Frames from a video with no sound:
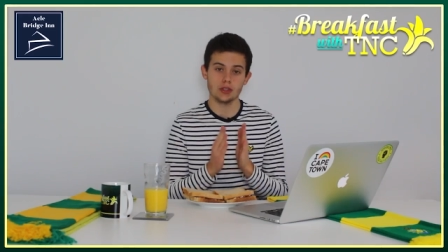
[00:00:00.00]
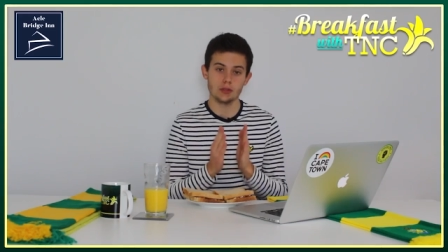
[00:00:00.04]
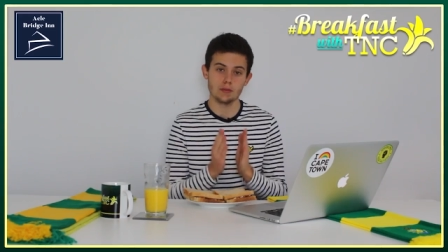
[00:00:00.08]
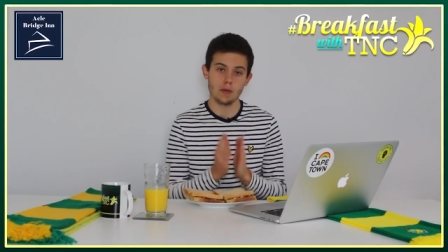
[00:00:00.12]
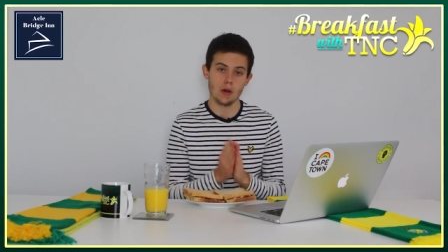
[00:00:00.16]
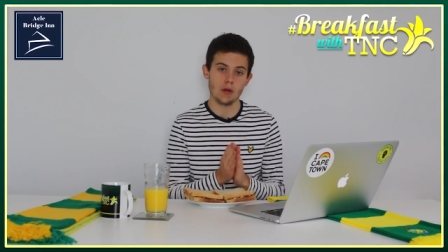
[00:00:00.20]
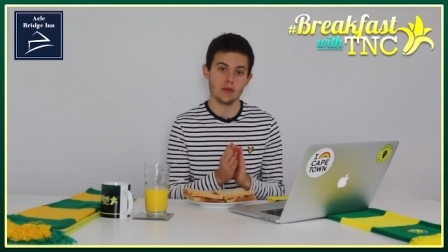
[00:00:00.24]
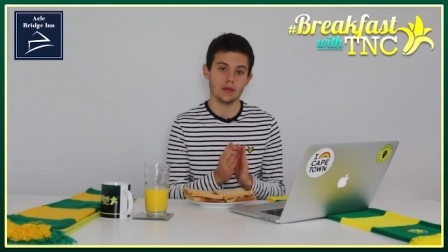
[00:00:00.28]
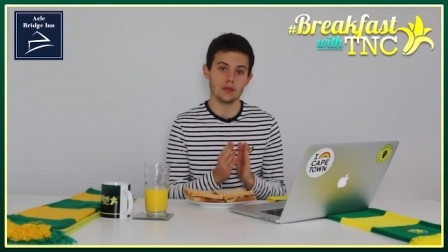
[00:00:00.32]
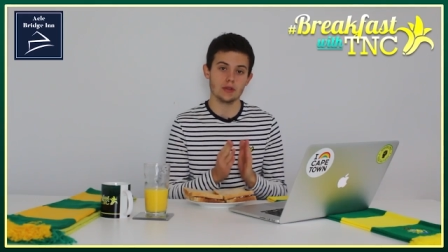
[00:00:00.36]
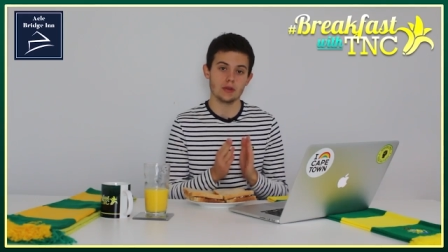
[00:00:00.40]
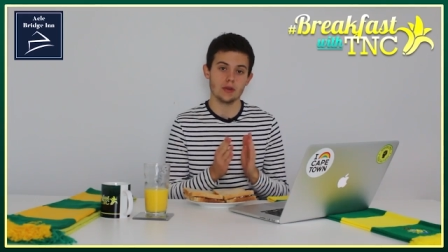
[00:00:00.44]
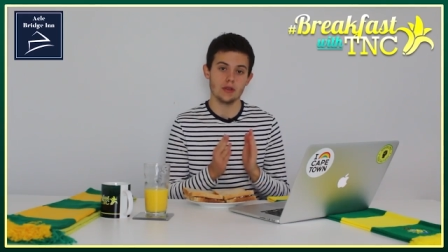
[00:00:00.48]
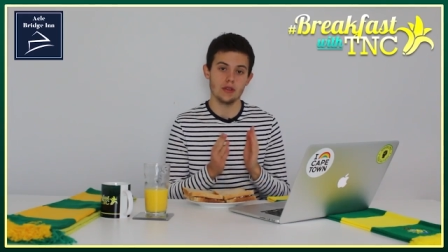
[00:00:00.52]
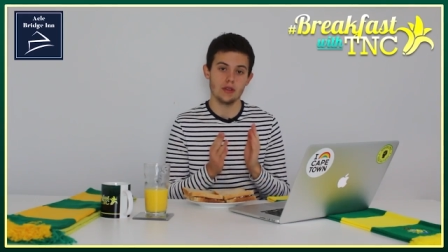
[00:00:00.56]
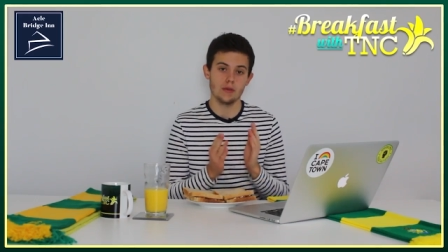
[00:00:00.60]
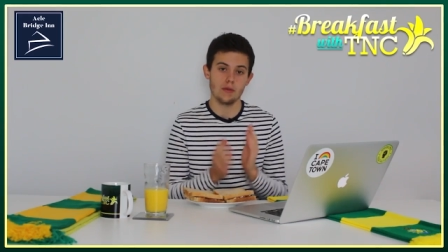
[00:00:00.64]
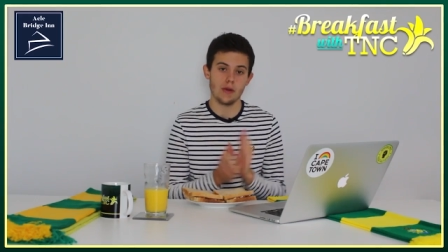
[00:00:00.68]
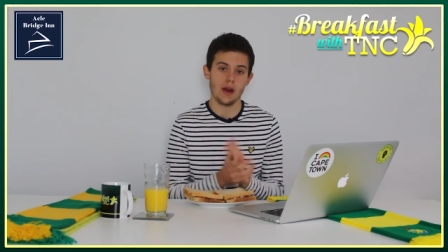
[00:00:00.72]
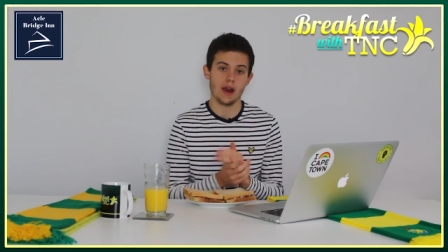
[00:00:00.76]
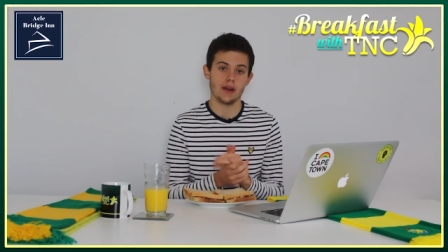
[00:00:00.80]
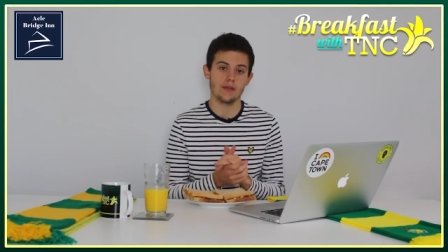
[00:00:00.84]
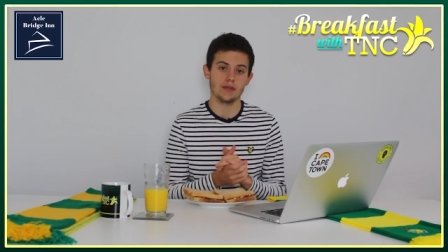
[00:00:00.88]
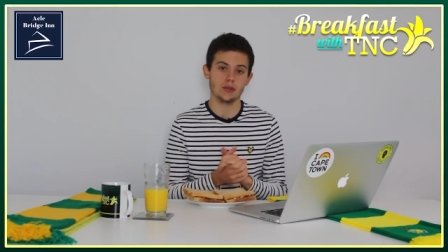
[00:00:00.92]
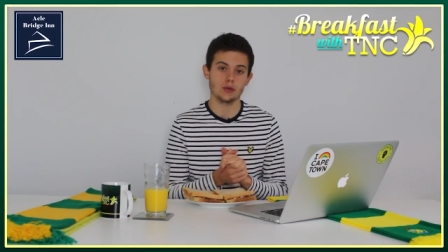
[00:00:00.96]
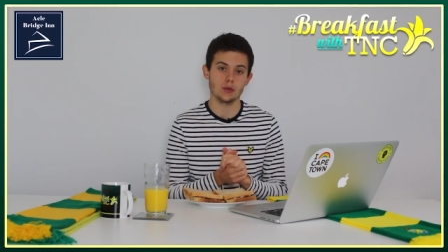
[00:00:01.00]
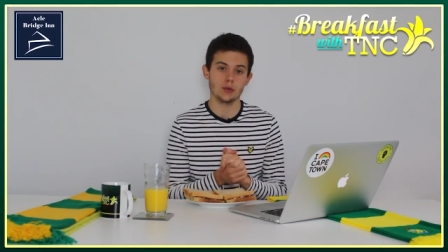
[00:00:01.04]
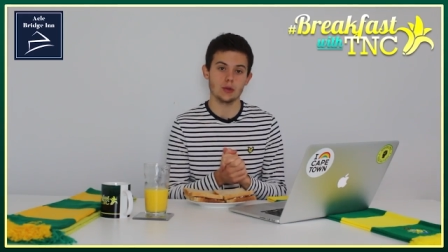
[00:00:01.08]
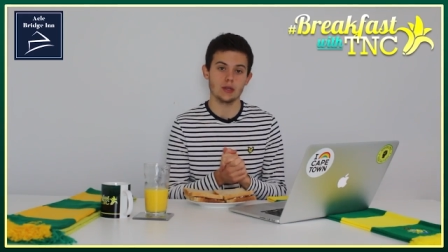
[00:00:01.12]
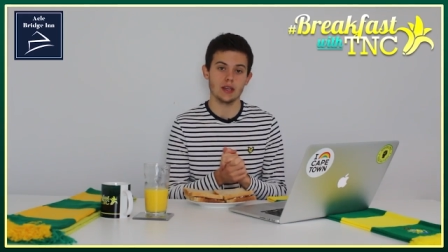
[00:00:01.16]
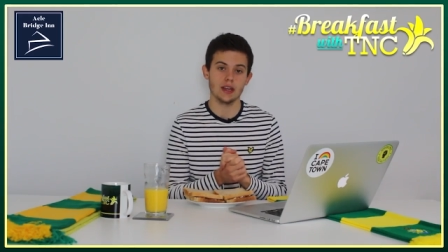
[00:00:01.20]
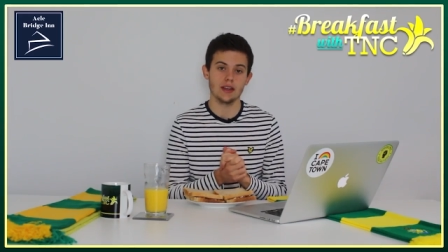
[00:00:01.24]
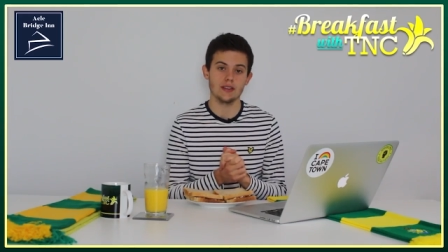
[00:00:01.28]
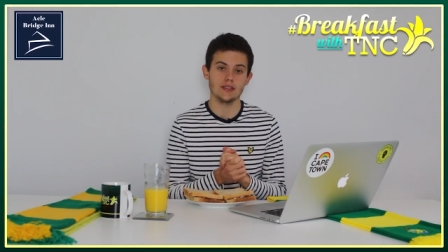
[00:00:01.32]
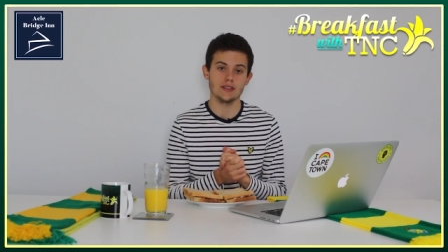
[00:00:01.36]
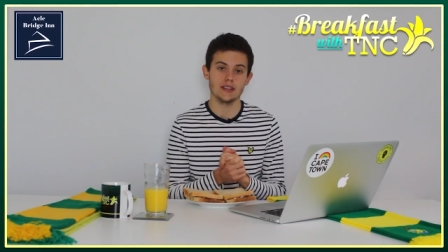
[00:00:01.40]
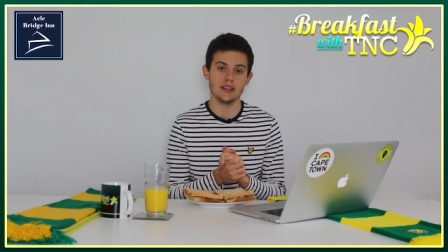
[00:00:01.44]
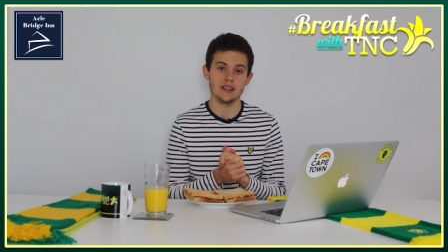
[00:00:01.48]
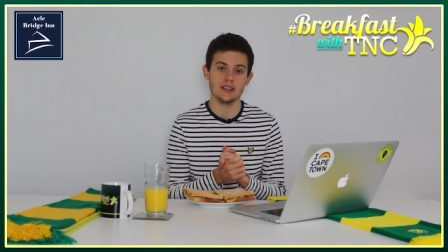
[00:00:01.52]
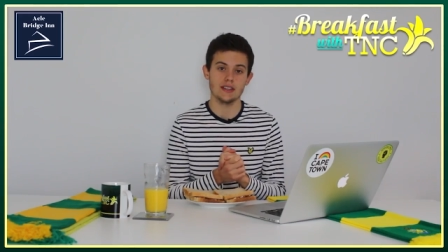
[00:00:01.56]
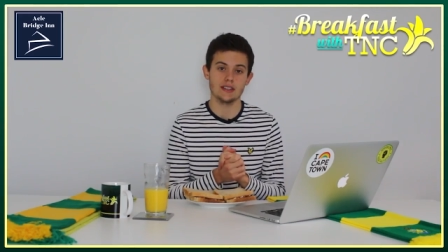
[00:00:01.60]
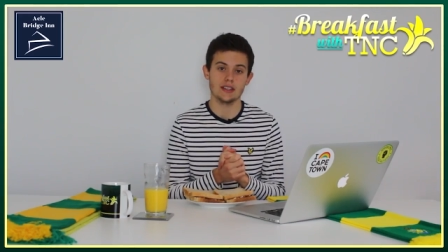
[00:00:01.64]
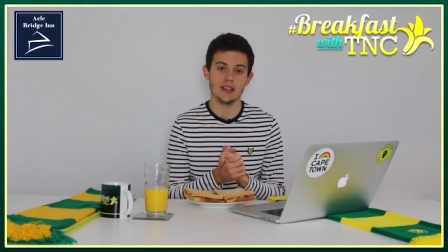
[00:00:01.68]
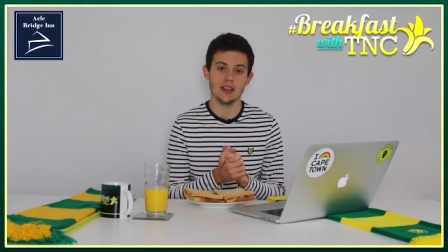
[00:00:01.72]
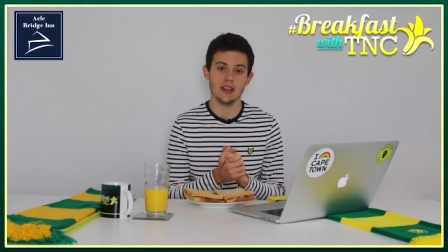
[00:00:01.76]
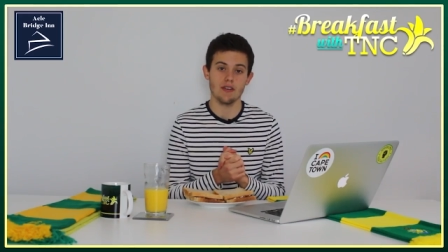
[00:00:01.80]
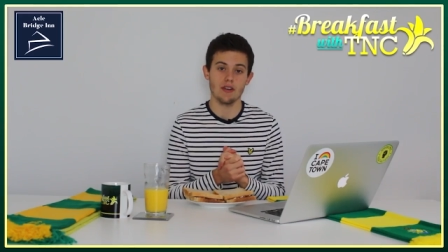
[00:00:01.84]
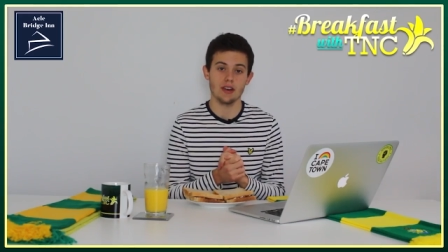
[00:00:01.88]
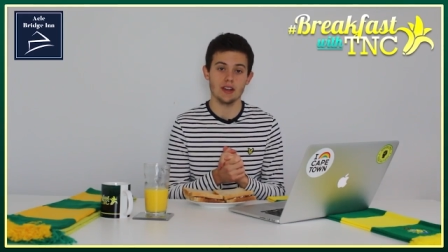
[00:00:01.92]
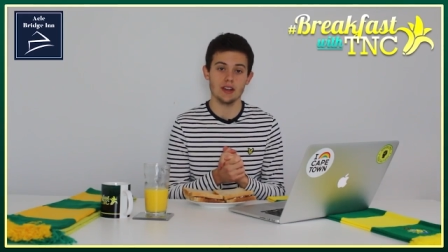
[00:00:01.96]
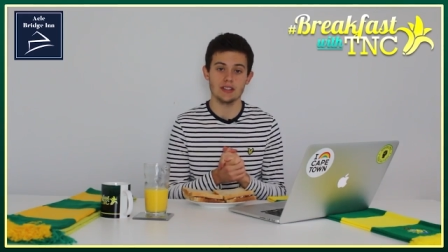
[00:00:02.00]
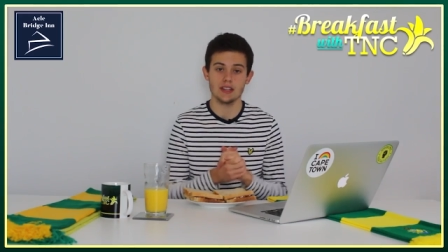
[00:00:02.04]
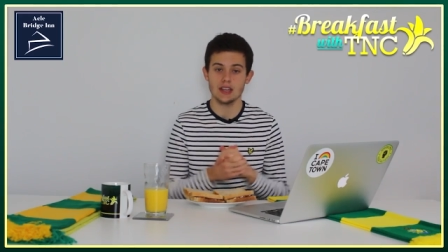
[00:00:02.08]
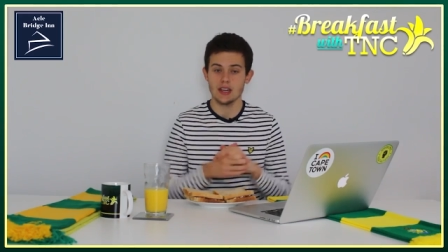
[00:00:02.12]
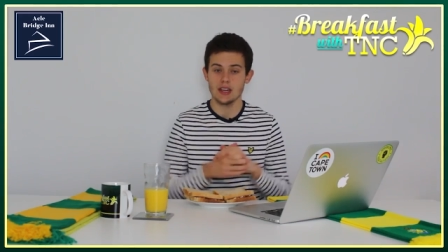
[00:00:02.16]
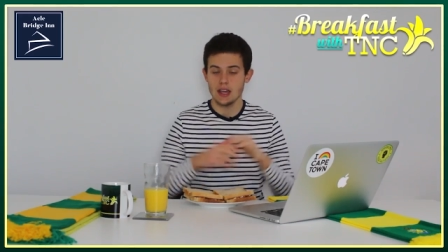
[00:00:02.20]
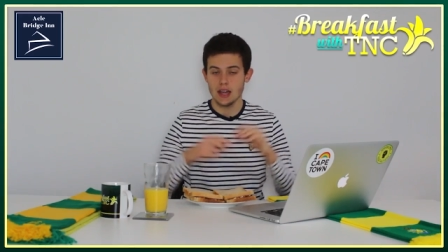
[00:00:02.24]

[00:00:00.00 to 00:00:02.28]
sponsoring the Breakfast with TNT series.